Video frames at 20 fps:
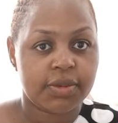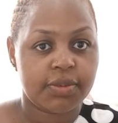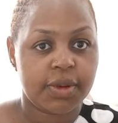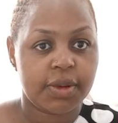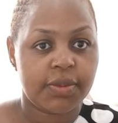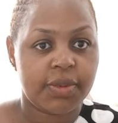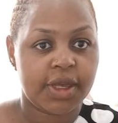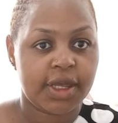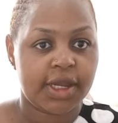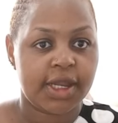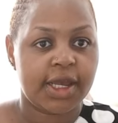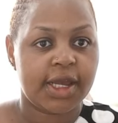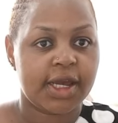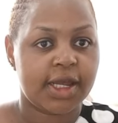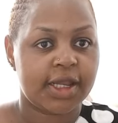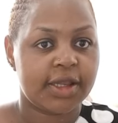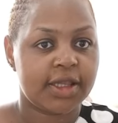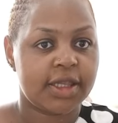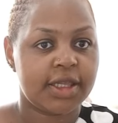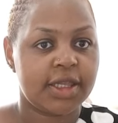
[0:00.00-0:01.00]
baby and I
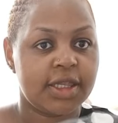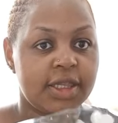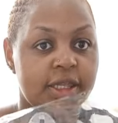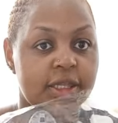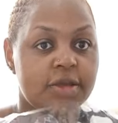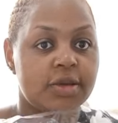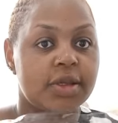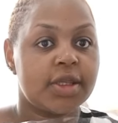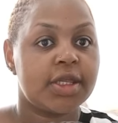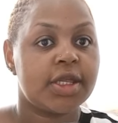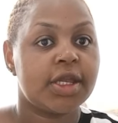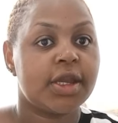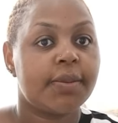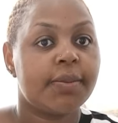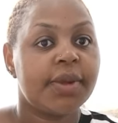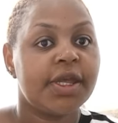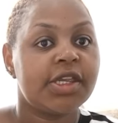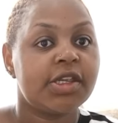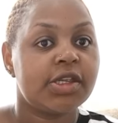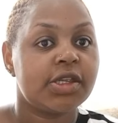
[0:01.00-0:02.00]
can see these ones are a
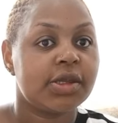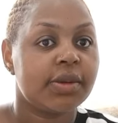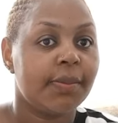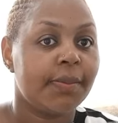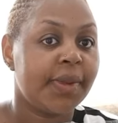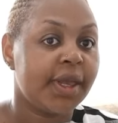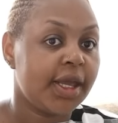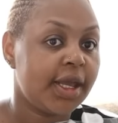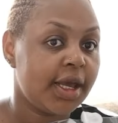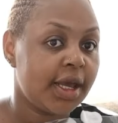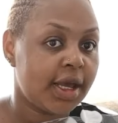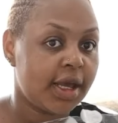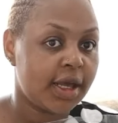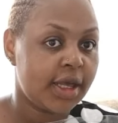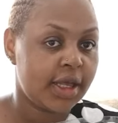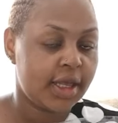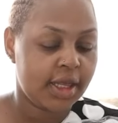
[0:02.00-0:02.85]
bit bigger.